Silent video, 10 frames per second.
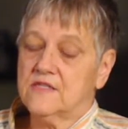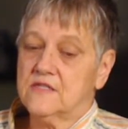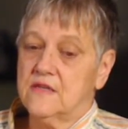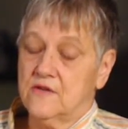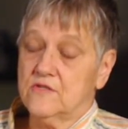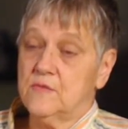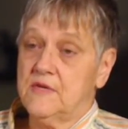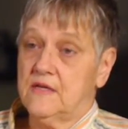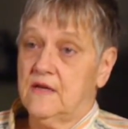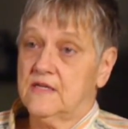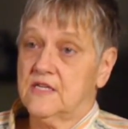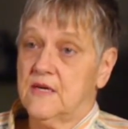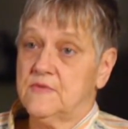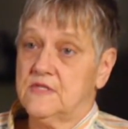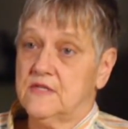there's going to be a lot of
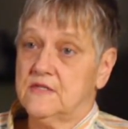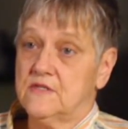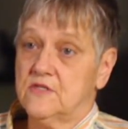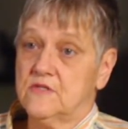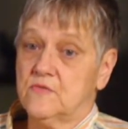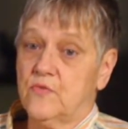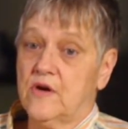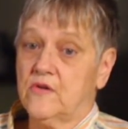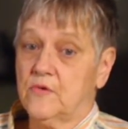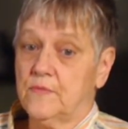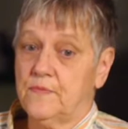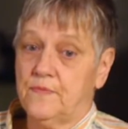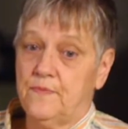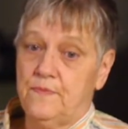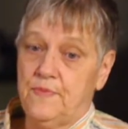times that just regular
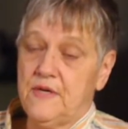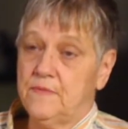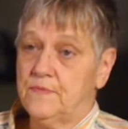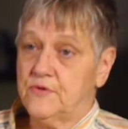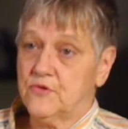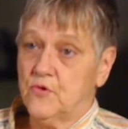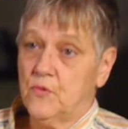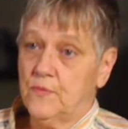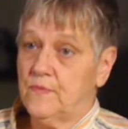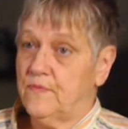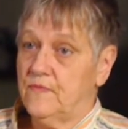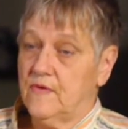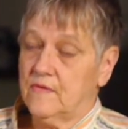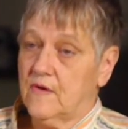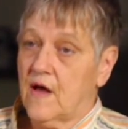beat patrol
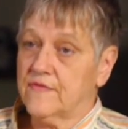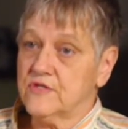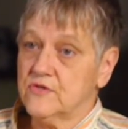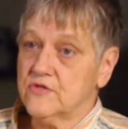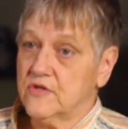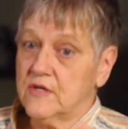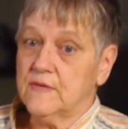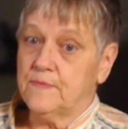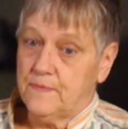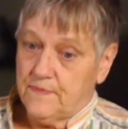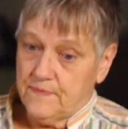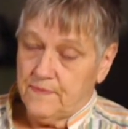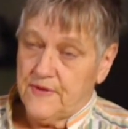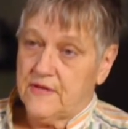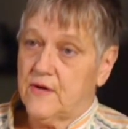officers are going to
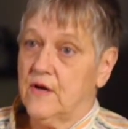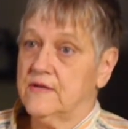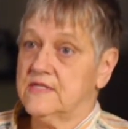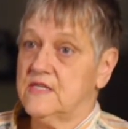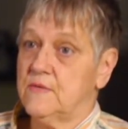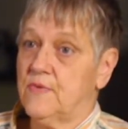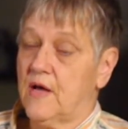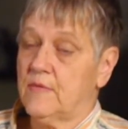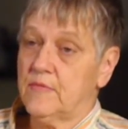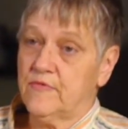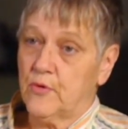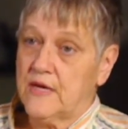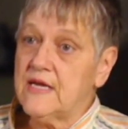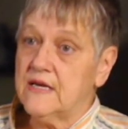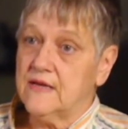be there on the scene probably before
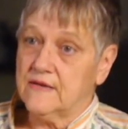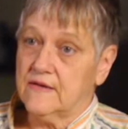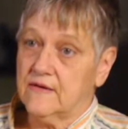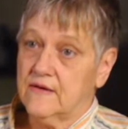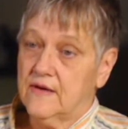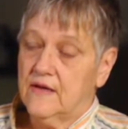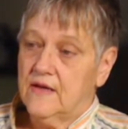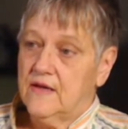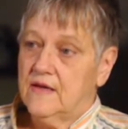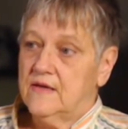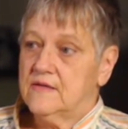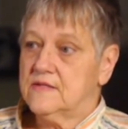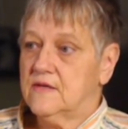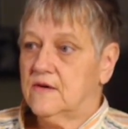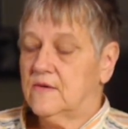he can get there. Right.
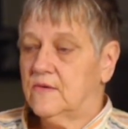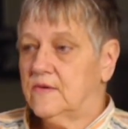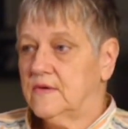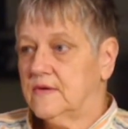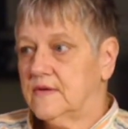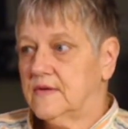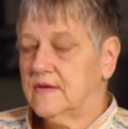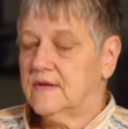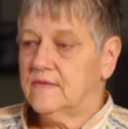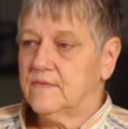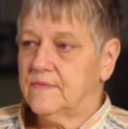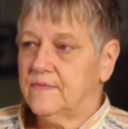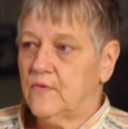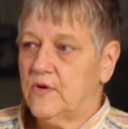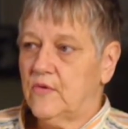So
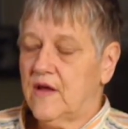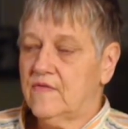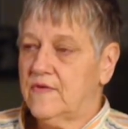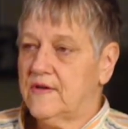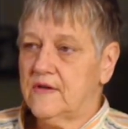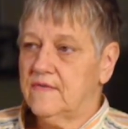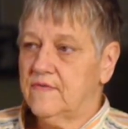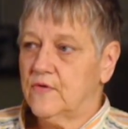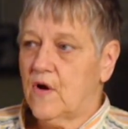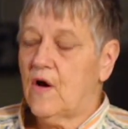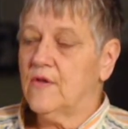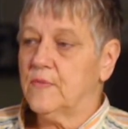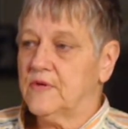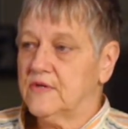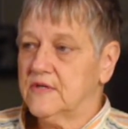we don't have funding for all the
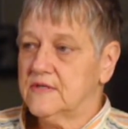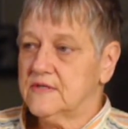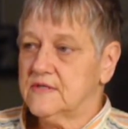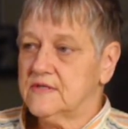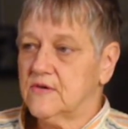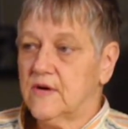buildings. So